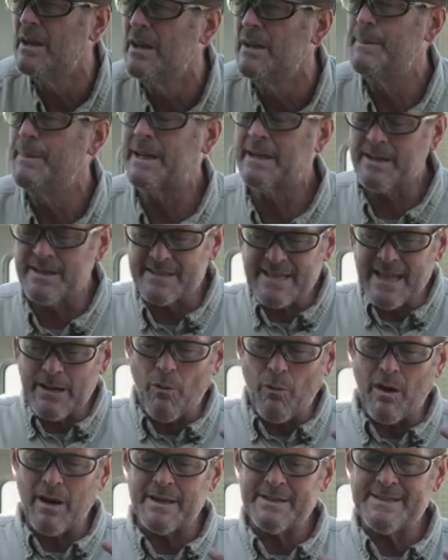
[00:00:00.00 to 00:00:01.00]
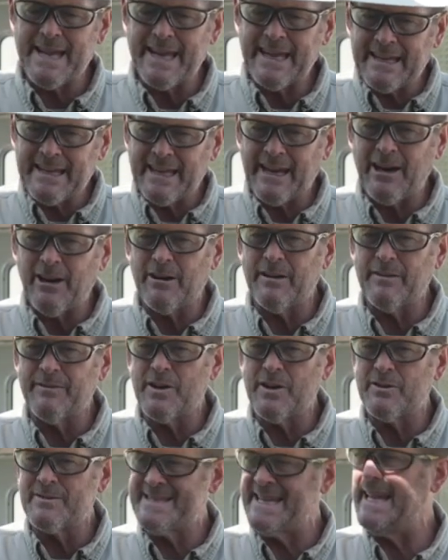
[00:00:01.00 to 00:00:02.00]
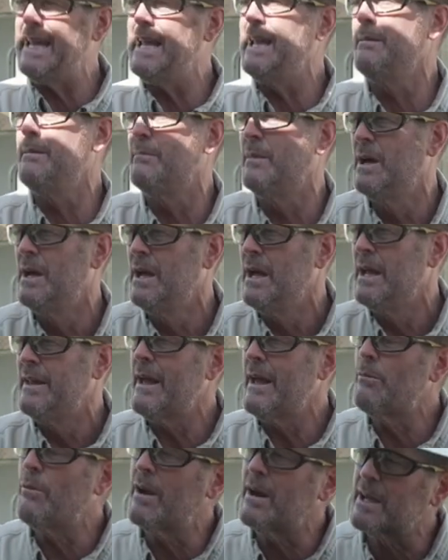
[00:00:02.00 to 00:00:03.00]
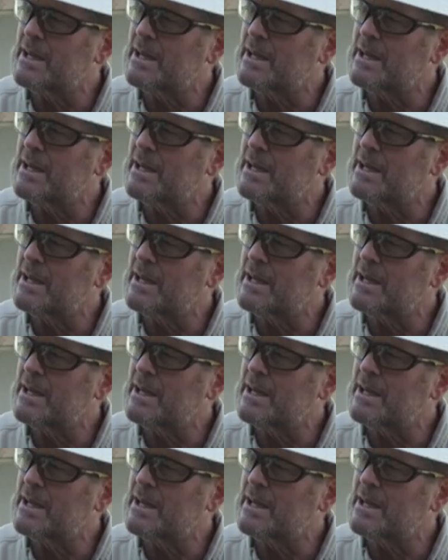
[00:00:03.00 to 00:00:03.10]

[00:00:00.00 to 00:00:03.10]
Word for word: because they want to take care of their team. They want to